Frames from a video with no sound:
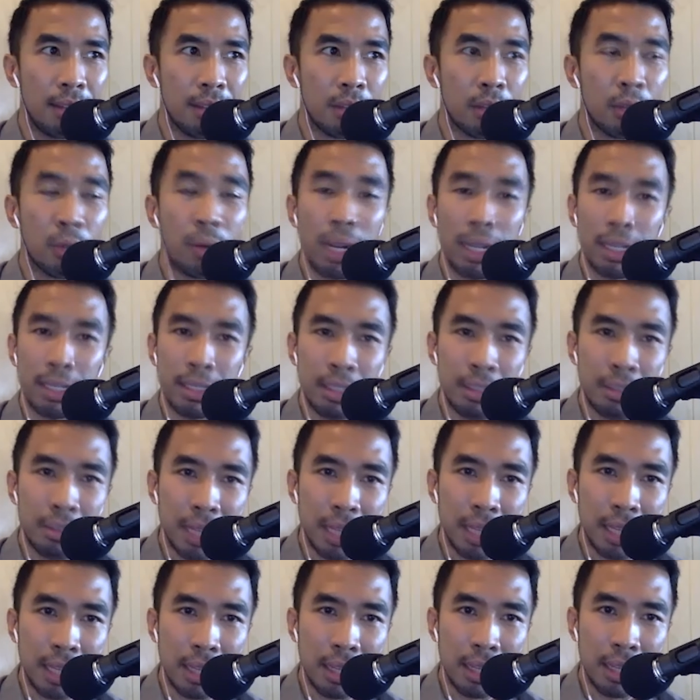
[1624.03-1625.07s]

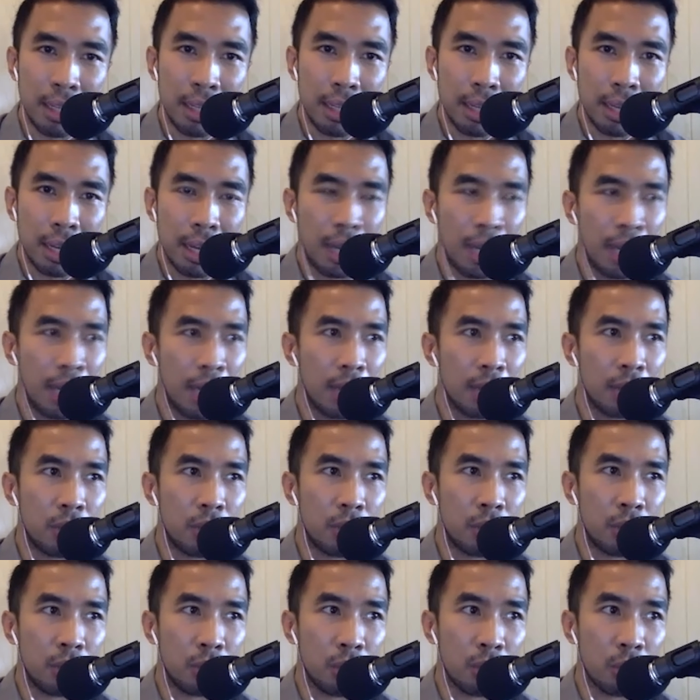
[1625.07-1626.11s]
creativity
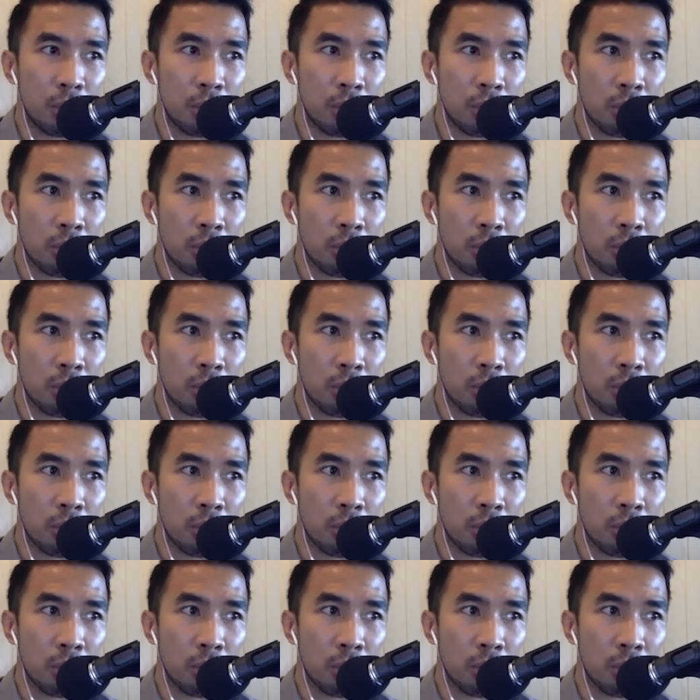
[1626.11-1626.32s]
to